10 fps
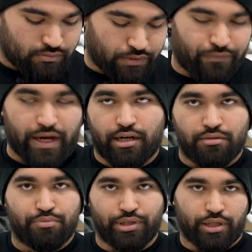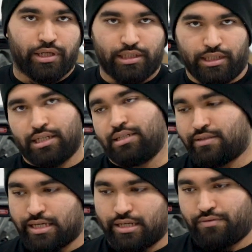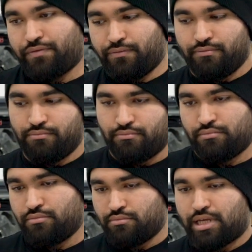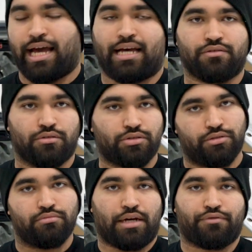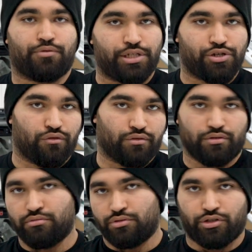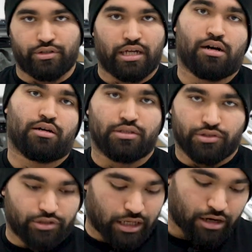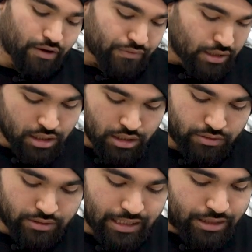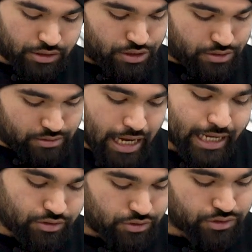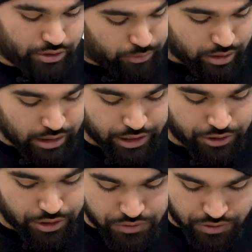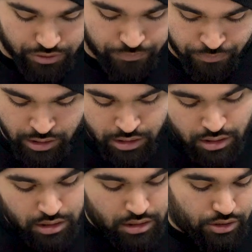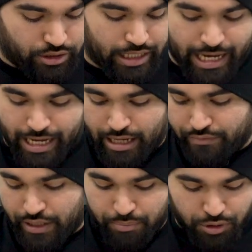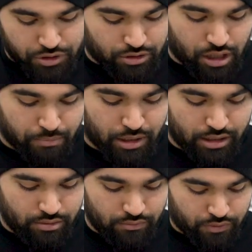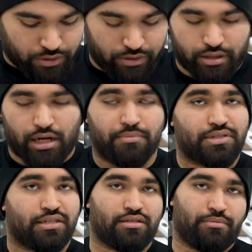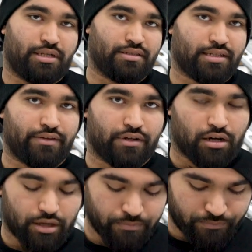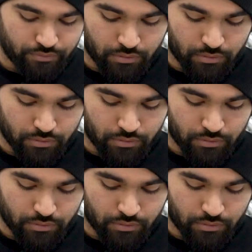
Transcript: we found pretty quickly that it's kind of a hassle to have to reach over, turn that on and turn that off. So decided to just add it to a steering wheel like you're used to. You're gonna have a push to talk button for the comm system inside the car